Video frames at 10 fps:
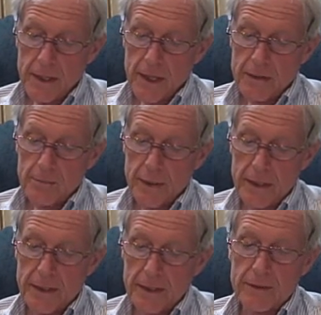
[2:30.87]
and the
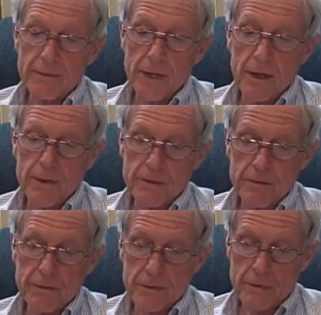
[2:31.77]
pain of
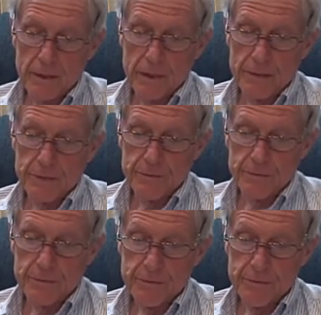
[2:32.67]
lost love.